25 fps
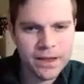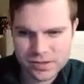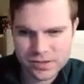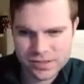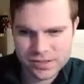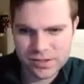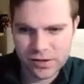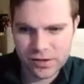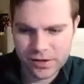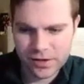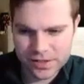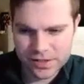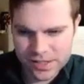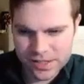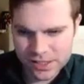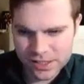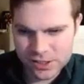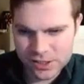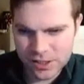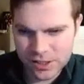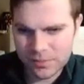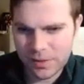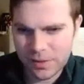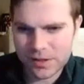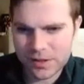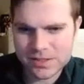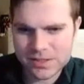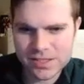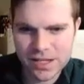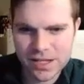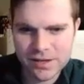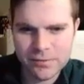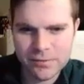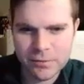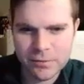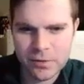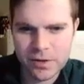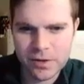Started teaching about
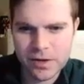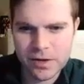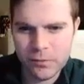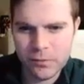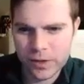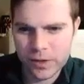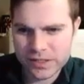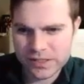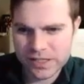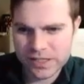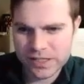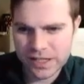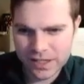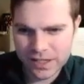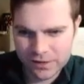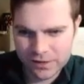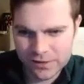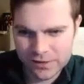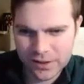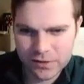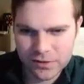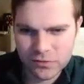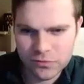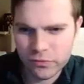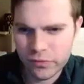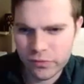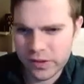slavery, went to England.